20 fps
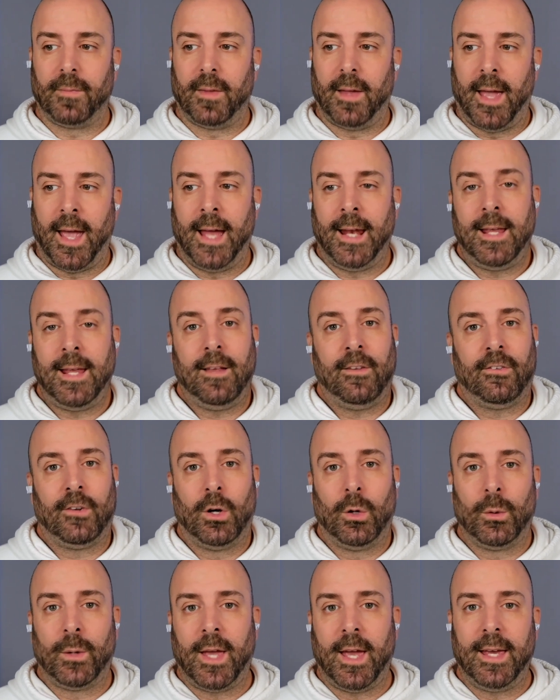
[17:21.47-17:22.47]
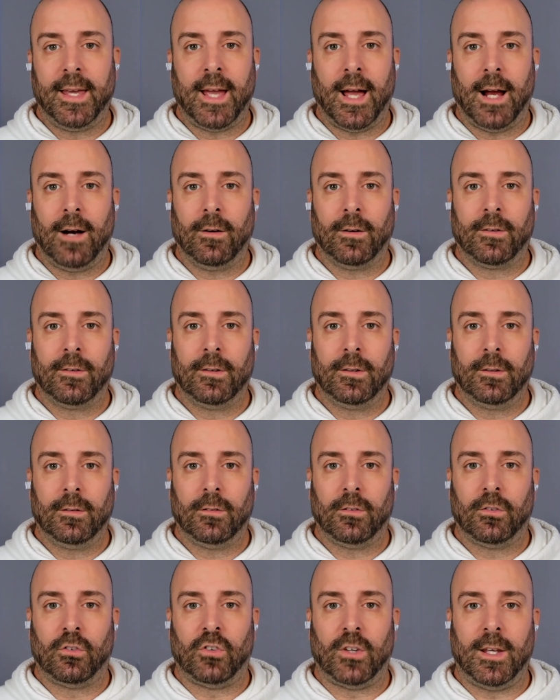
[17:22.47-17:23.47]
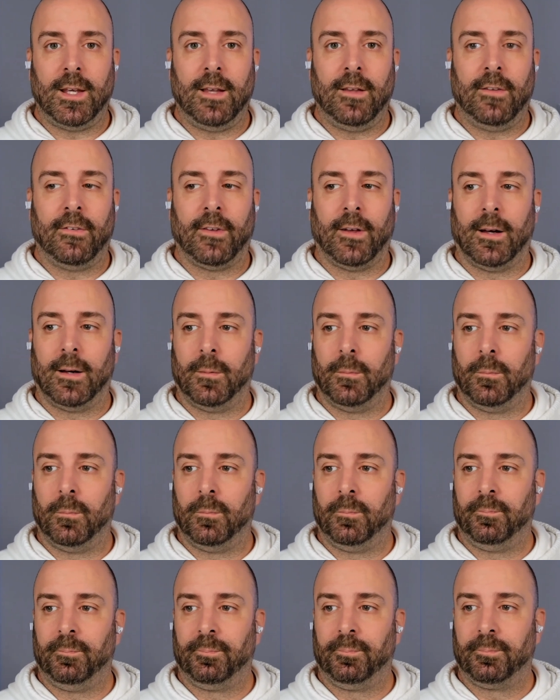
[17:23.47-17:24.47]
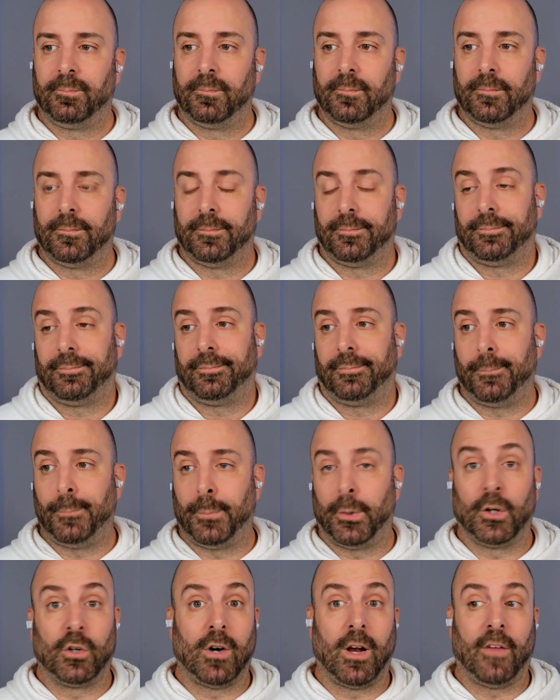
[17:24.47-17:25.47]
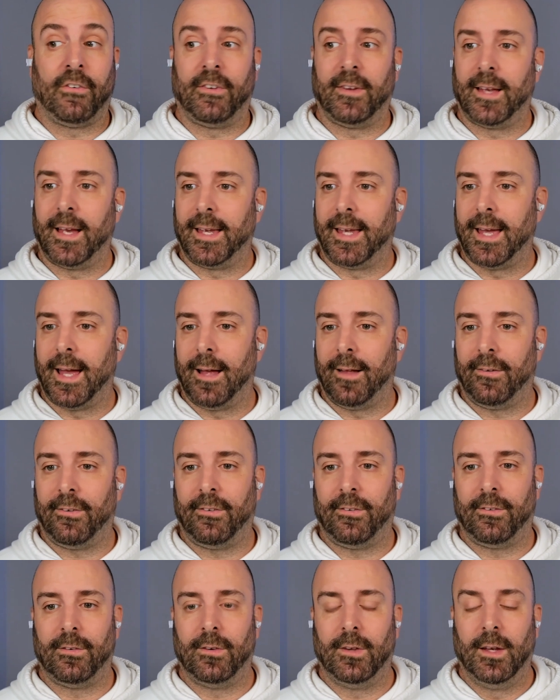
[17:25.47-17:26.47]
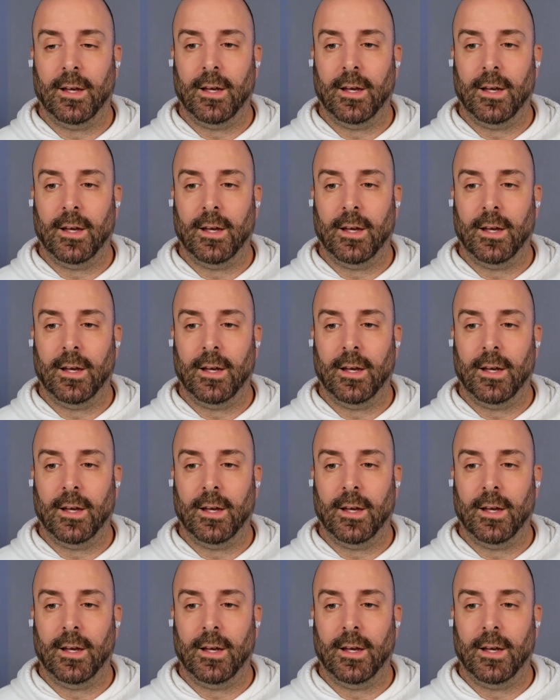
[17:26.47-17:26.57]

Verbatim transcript: is an okay character. She's um, progressing, I guess.